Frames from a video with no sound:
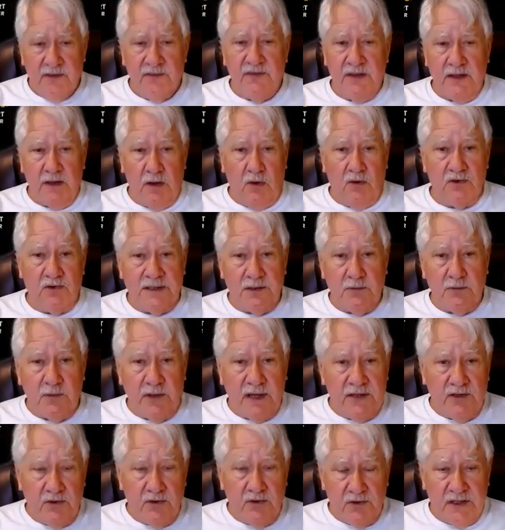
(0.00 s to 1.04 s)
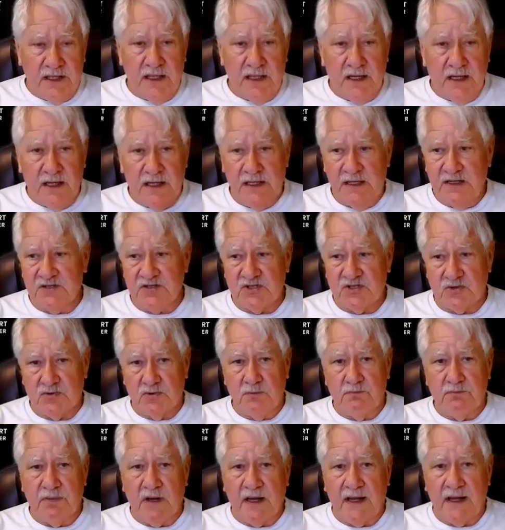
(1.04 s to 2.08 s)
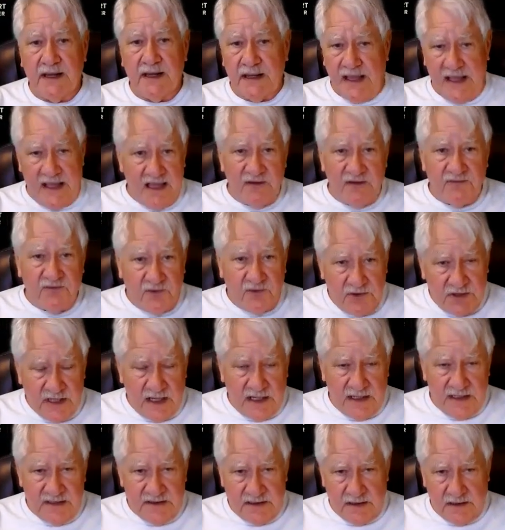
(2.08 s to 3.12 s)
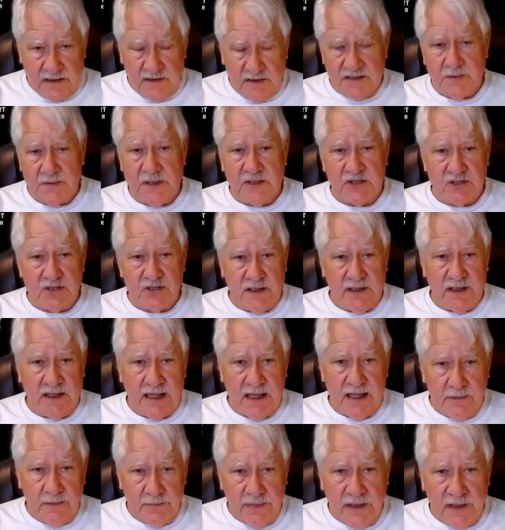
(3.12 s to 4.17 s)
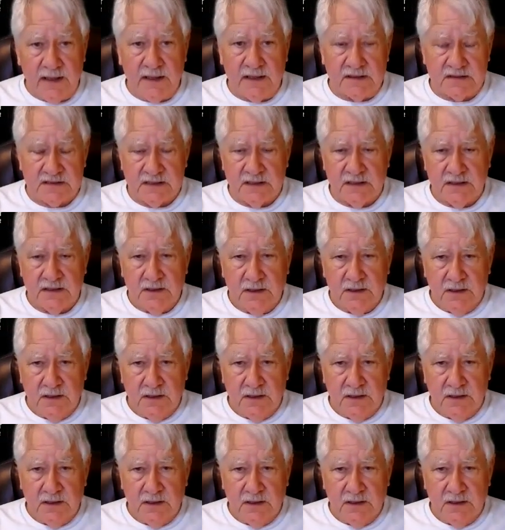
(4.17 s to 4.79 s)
The only way you get it is through buying advertising, especially in campaigns.